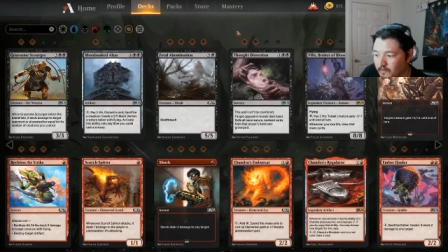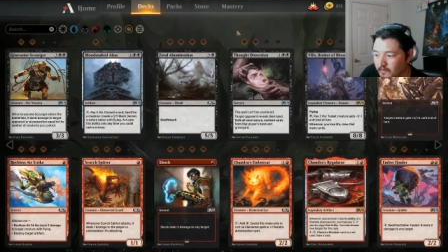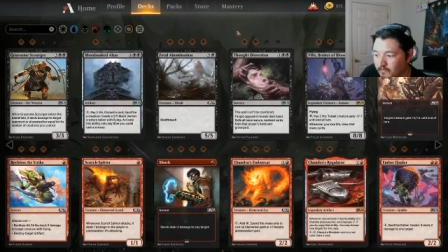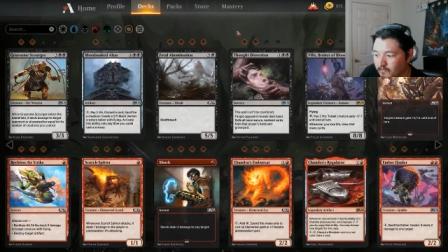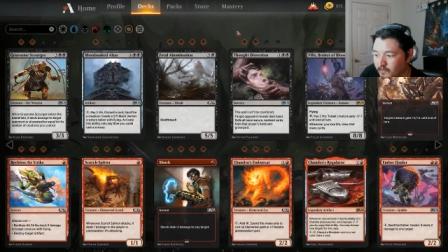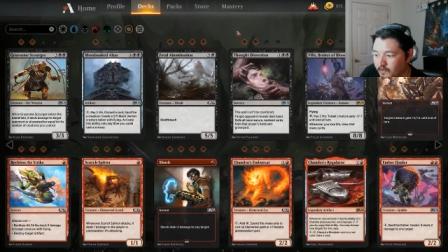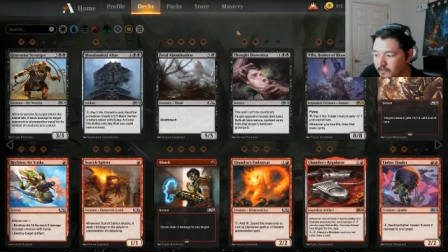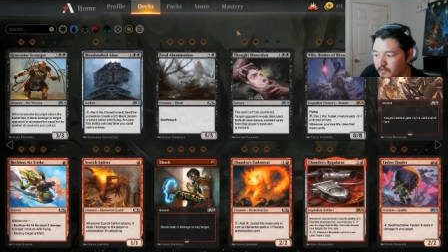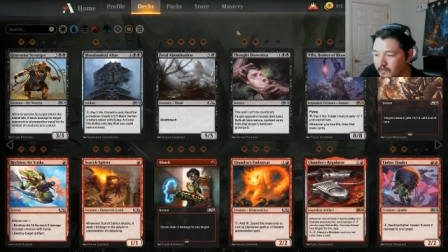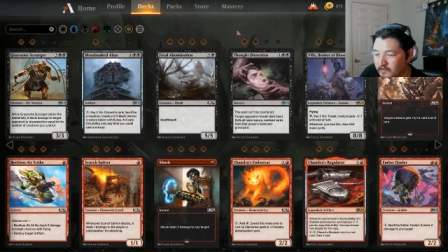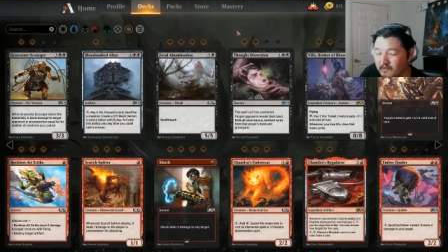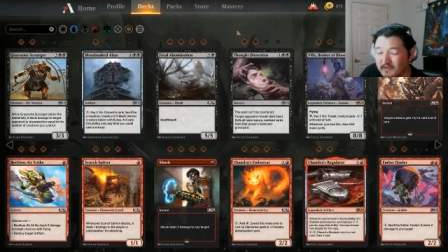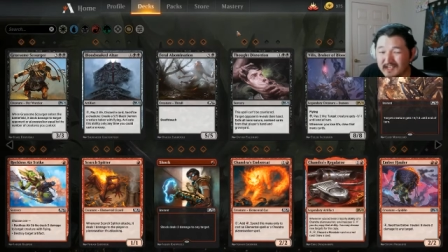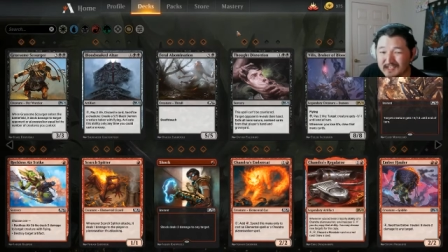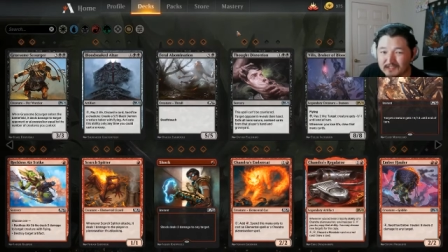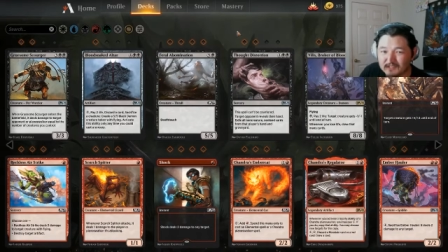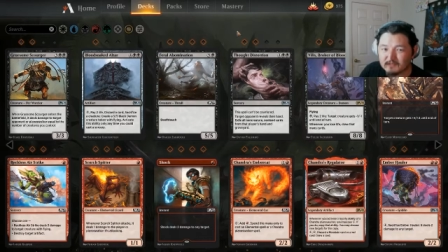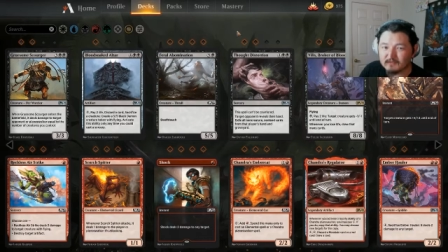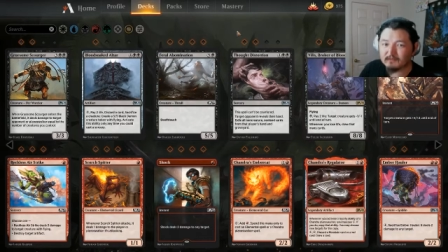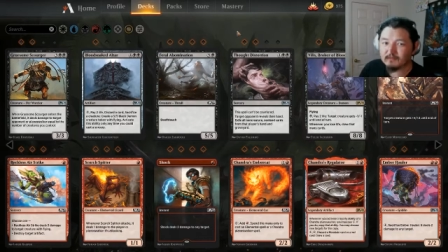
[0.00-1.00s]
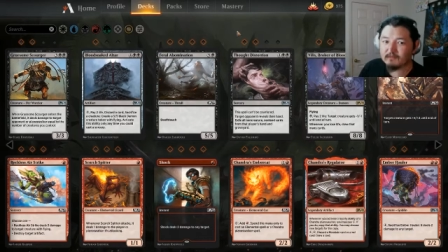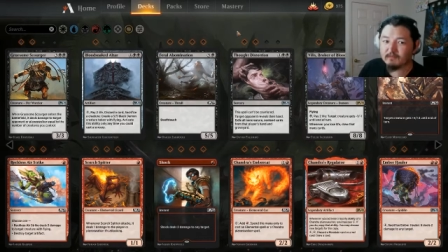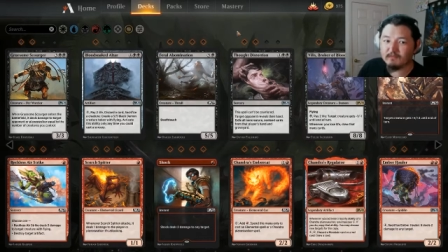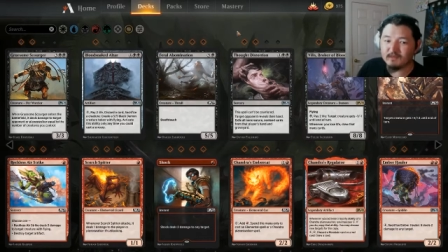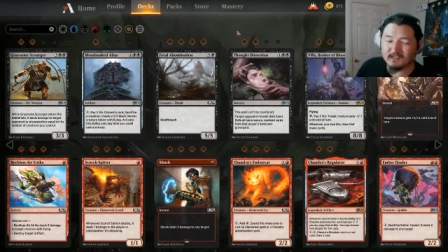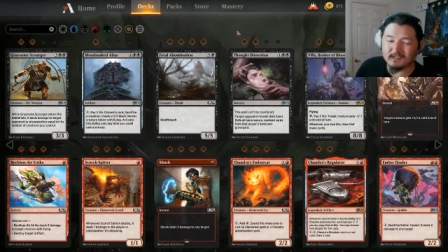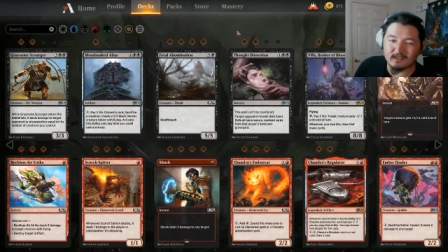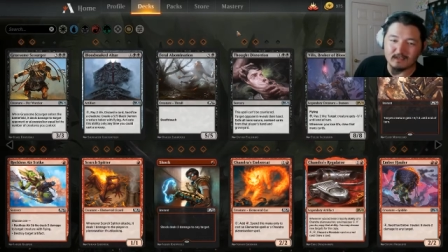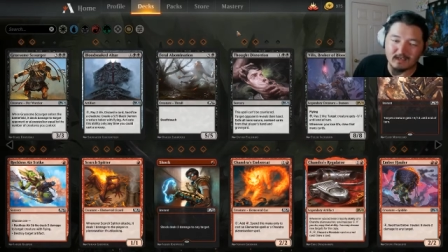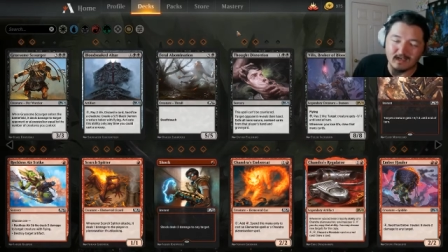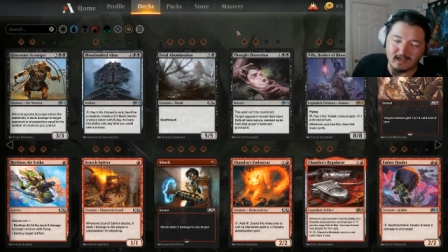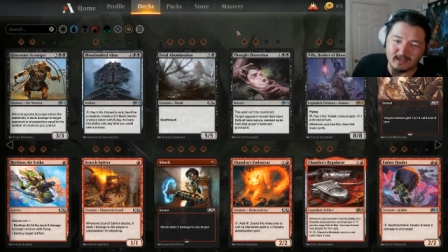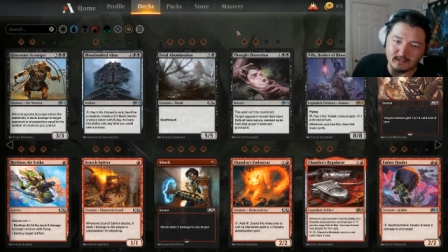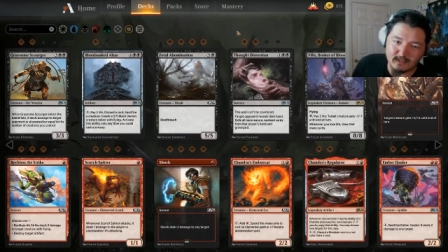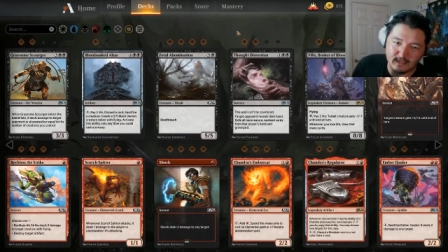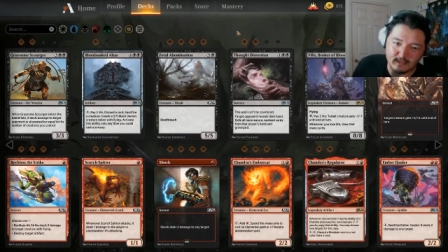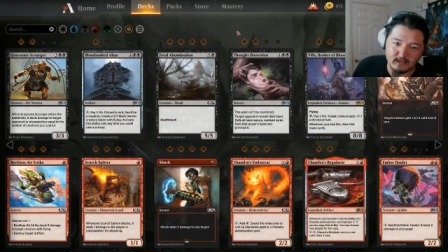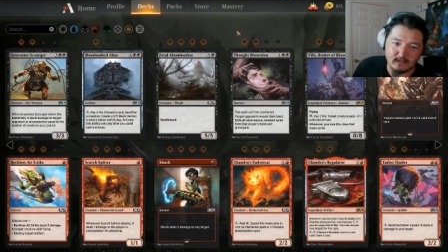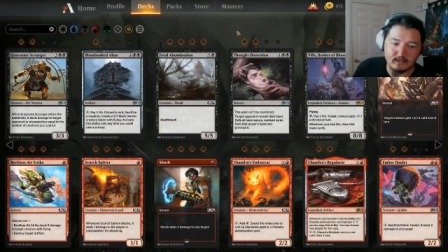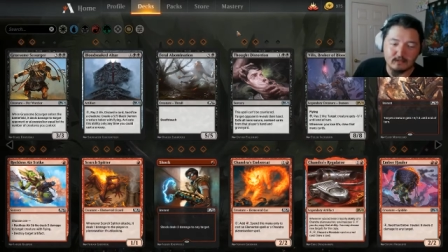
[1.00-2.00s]
bring a little extra piece of
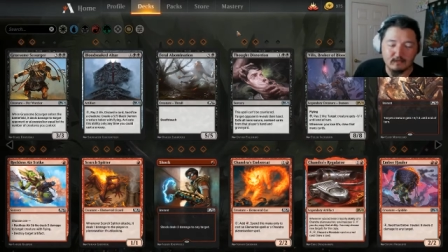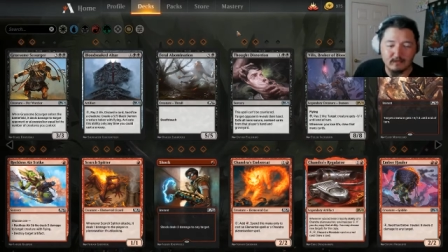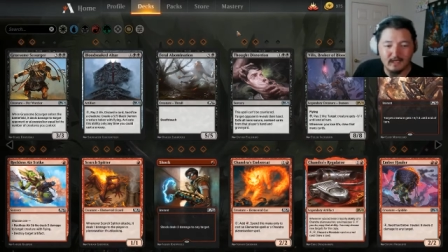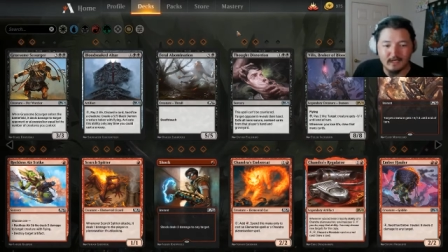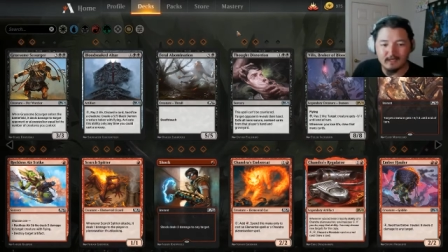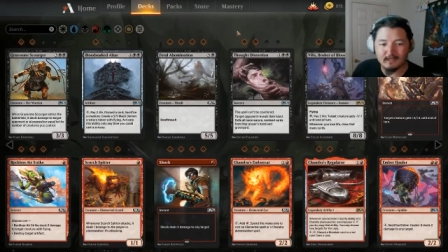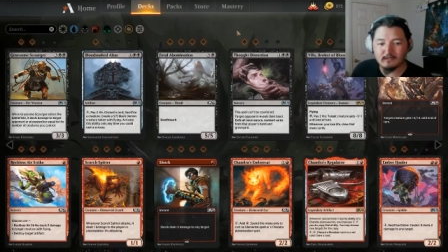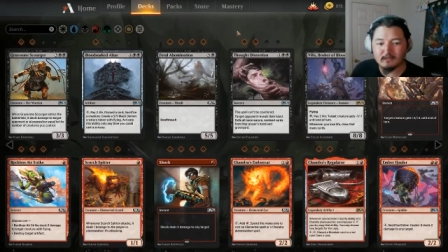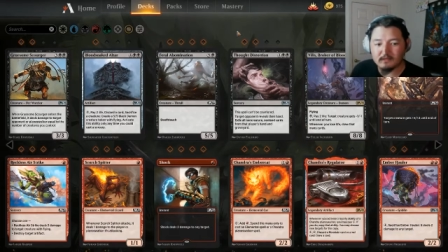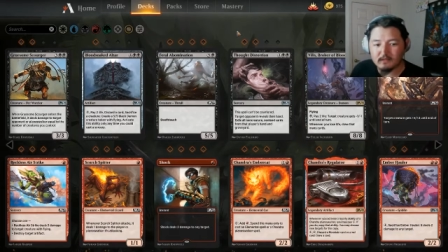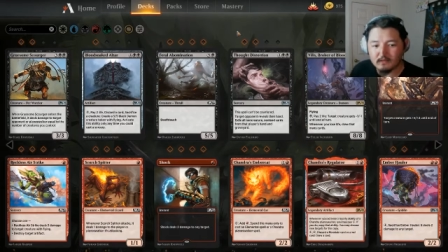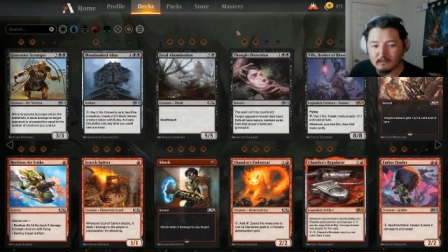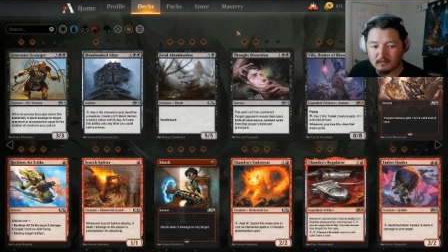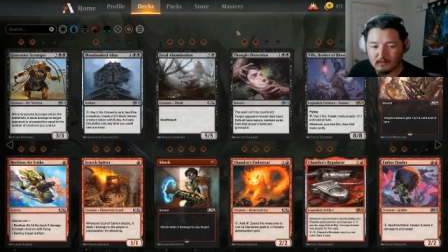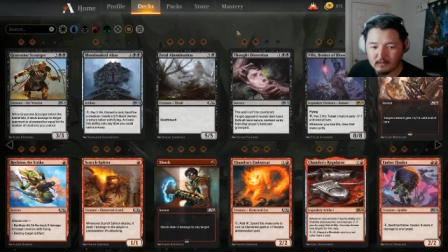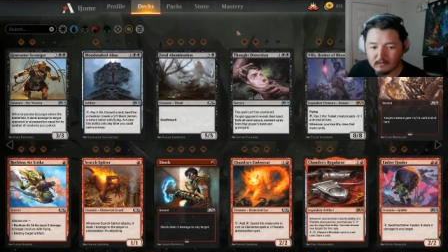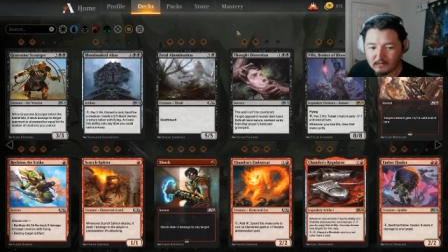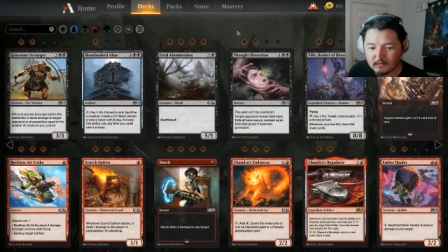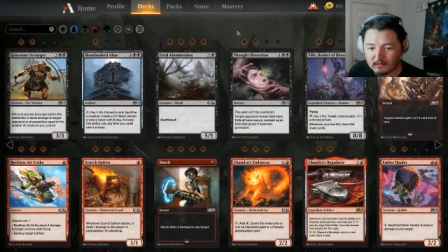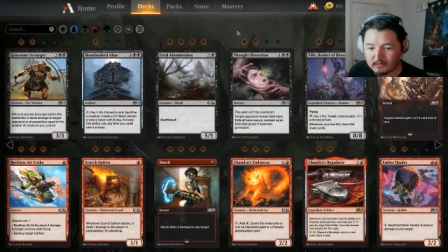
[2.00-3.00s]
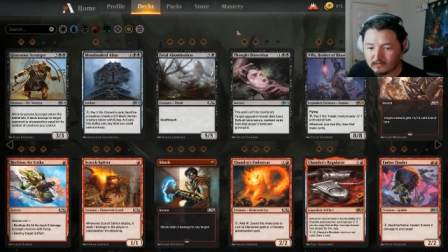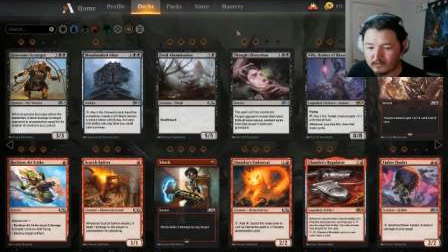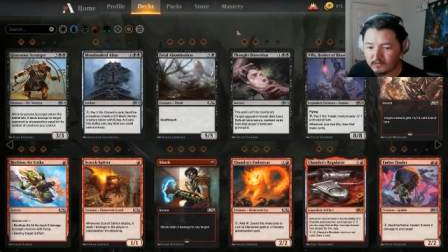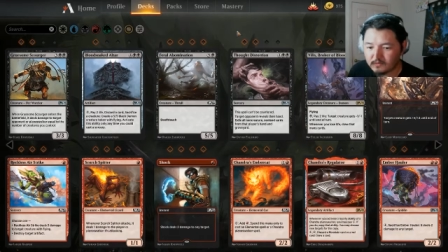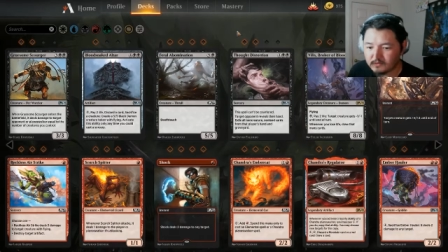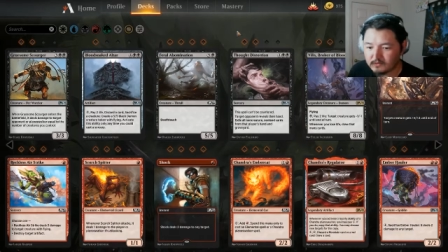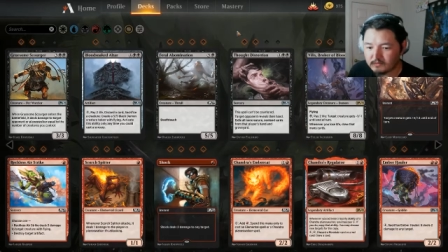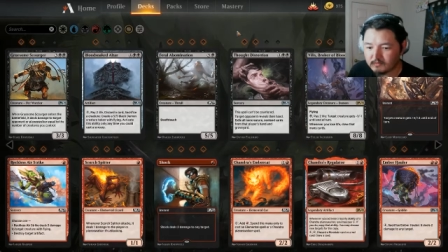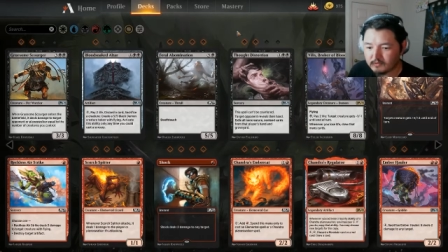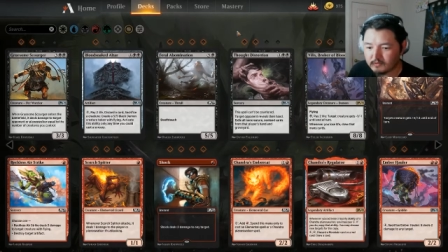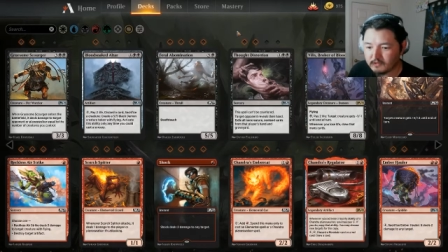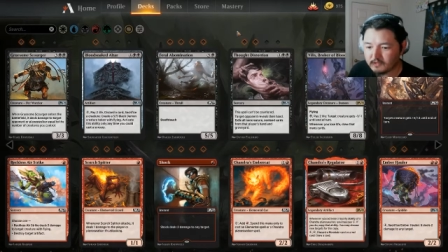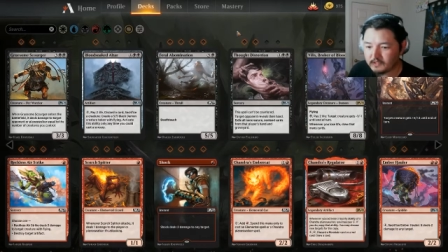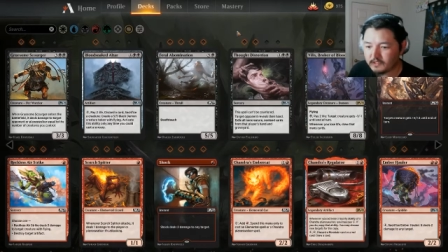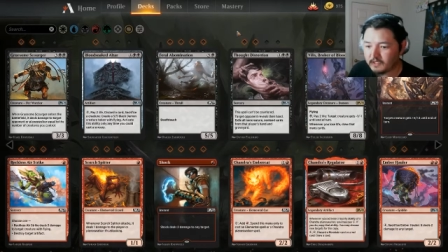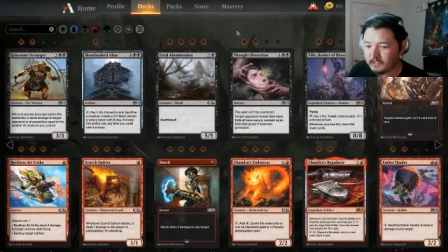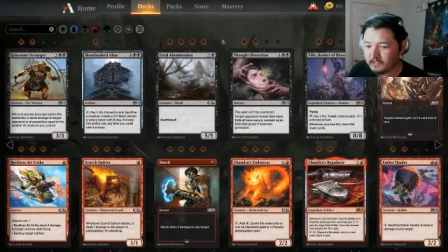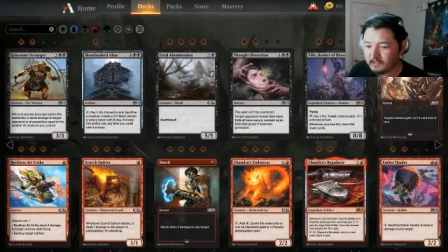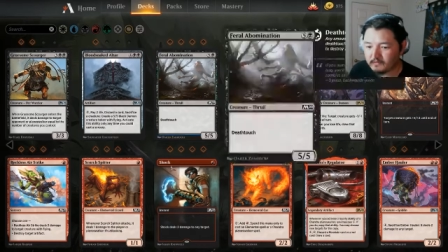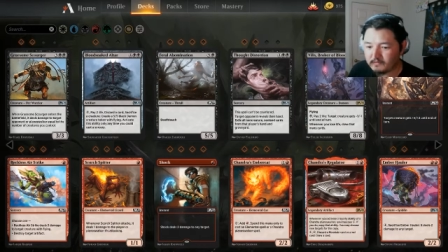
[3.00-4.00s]
content to you guys because we always
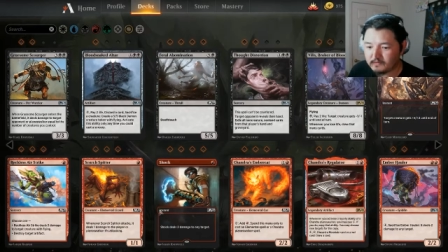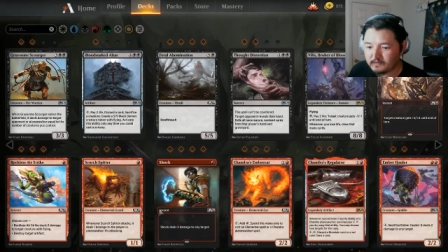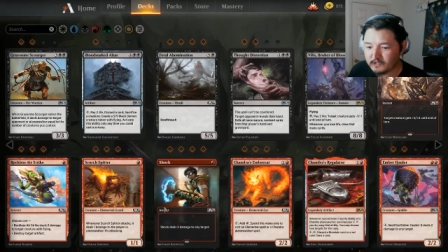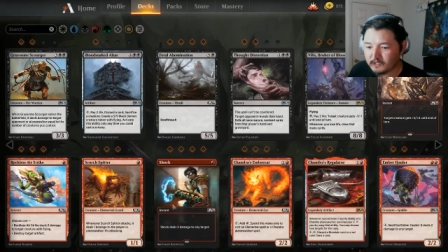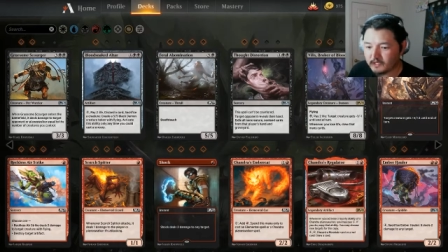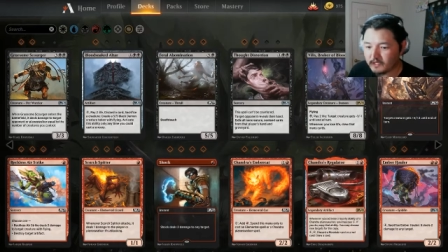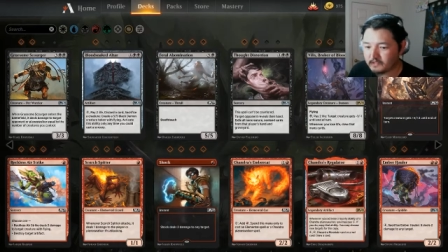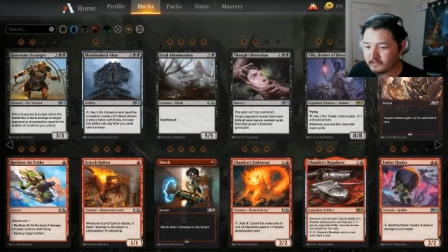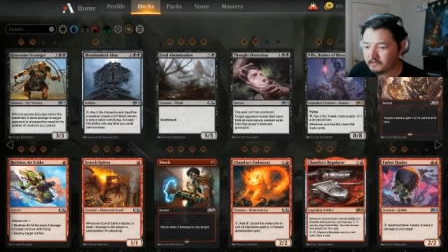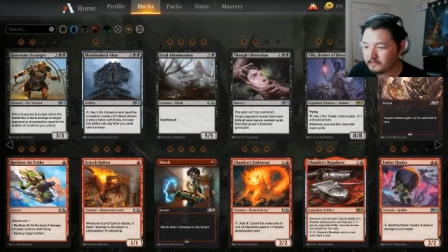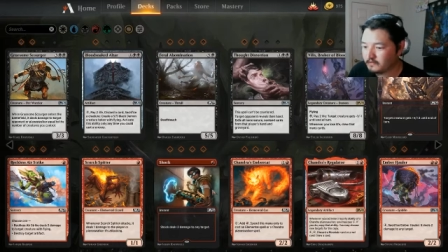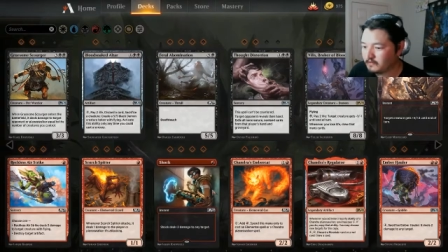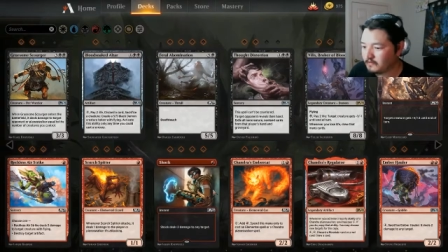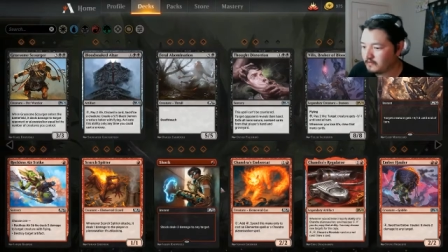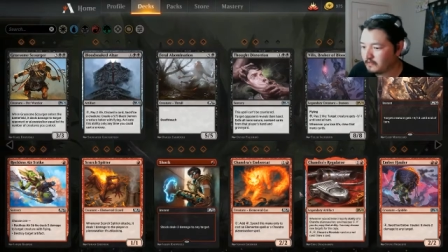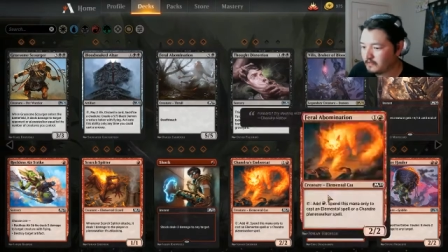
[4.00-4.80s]
appreciate it. Shocks.